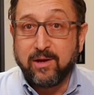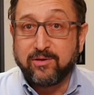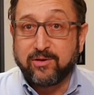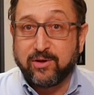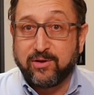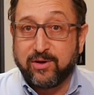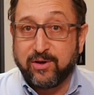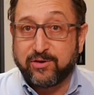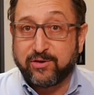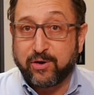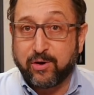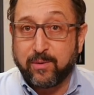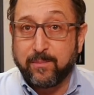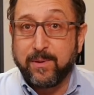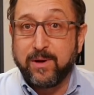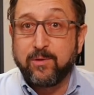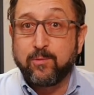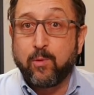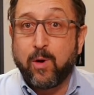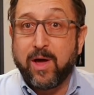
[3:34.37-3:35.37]
to
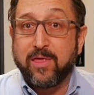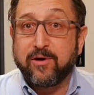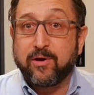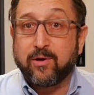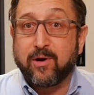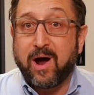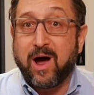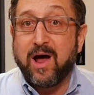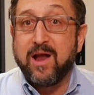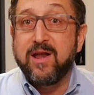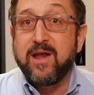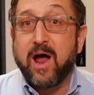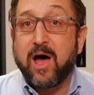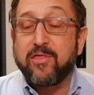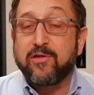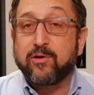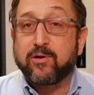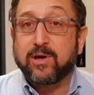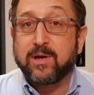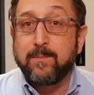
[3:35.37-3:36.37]
determine whether
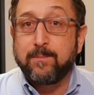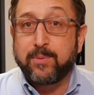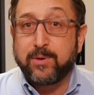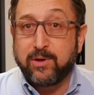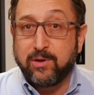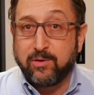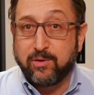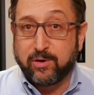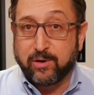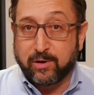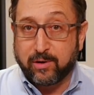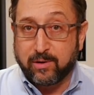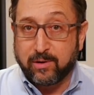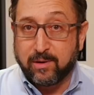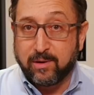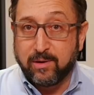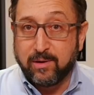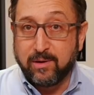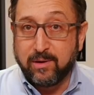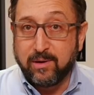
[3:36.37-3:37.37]
another computer
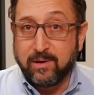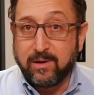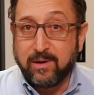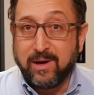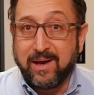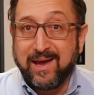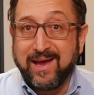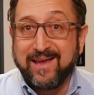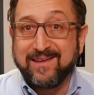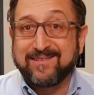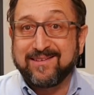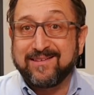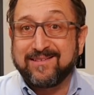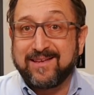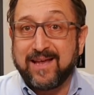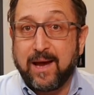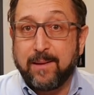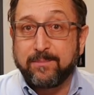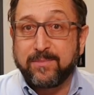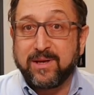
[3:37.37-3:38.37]
is
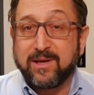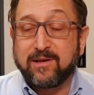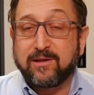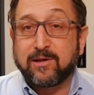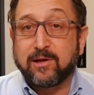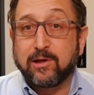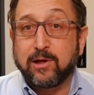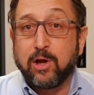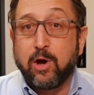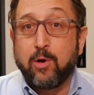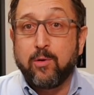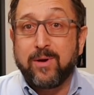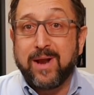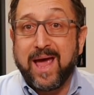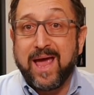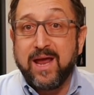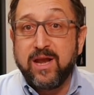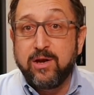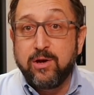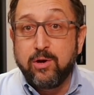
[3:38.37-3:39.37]
attempting to load
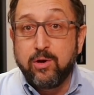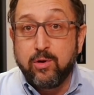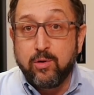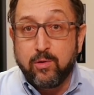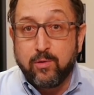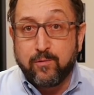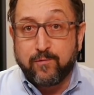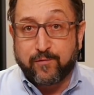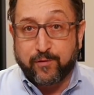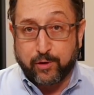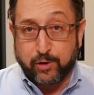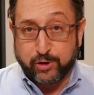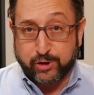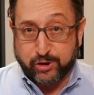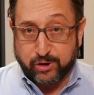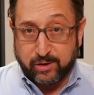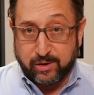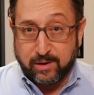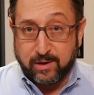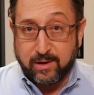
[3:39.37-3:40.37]
a new
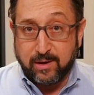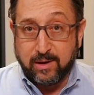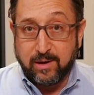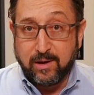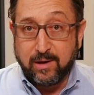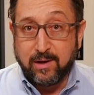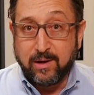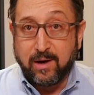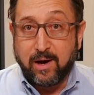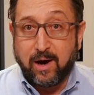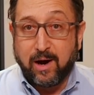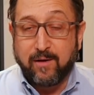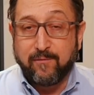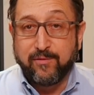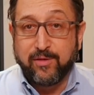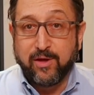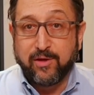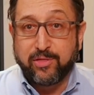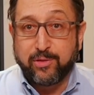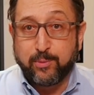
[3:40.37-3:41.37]
version
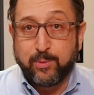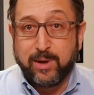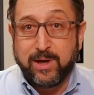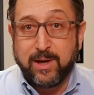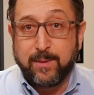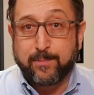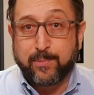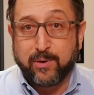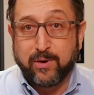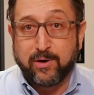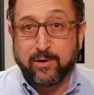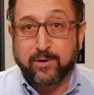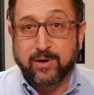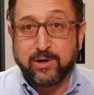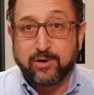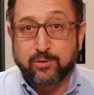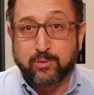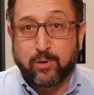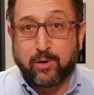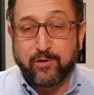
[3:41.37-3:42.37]
of the 3D printer
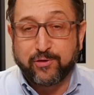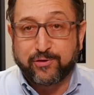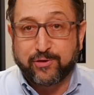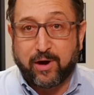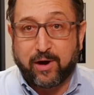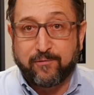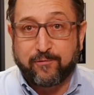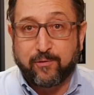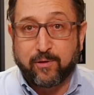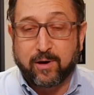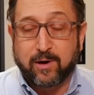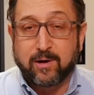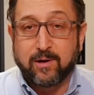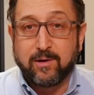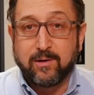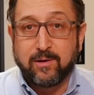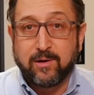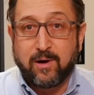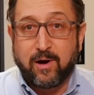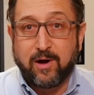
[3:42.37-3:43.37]
control software
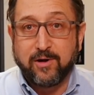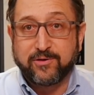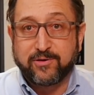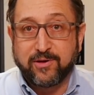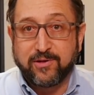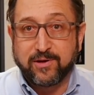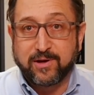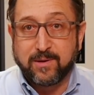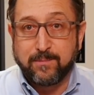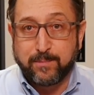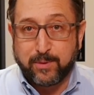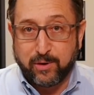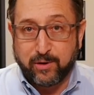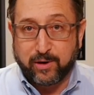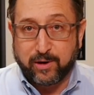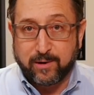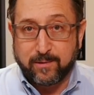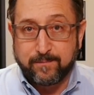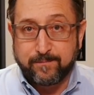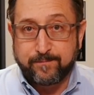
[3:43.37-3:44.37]
onto the
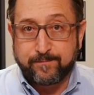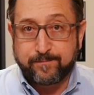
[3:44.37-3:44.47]
computer.